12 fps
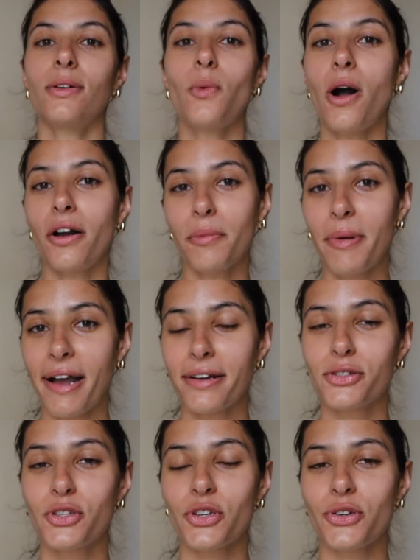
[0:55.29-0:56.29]
Welcome
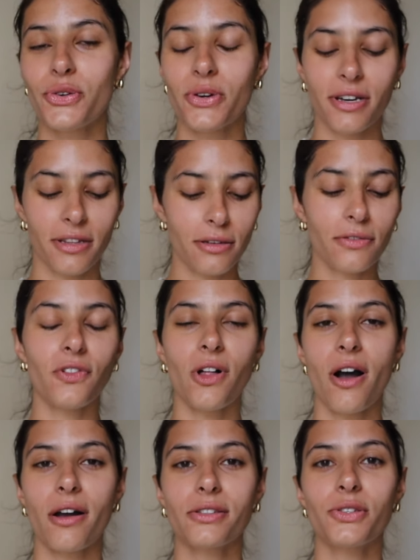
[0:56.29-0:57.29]
back to the
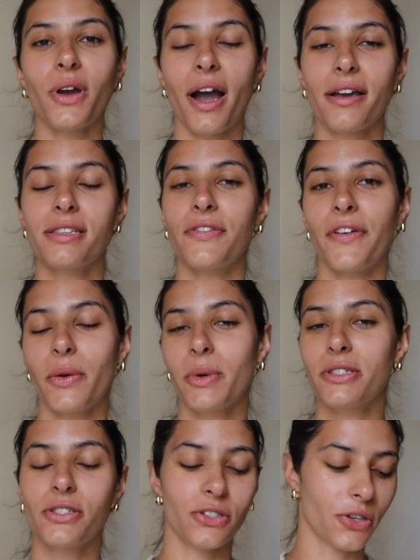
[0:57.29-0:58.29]
vlogs, you guys. If
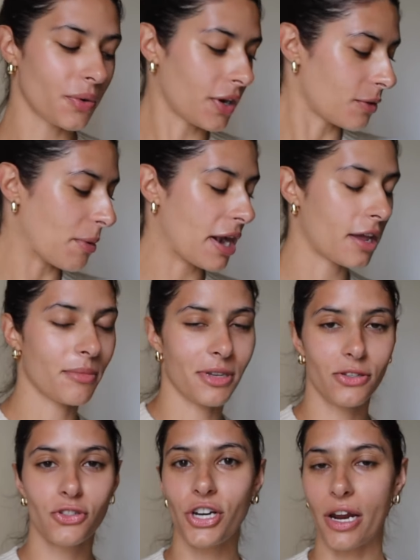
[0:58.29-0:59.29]
anyone's new here, my name
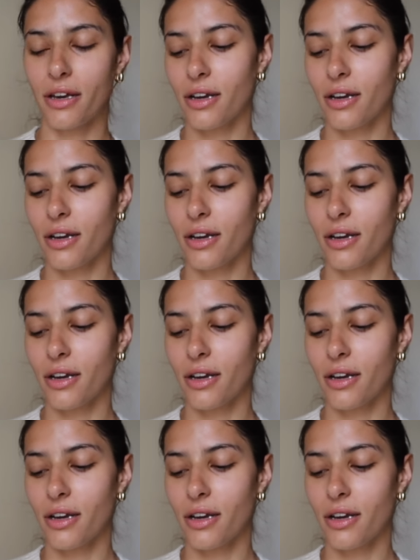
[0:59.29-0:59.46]
is Jenna,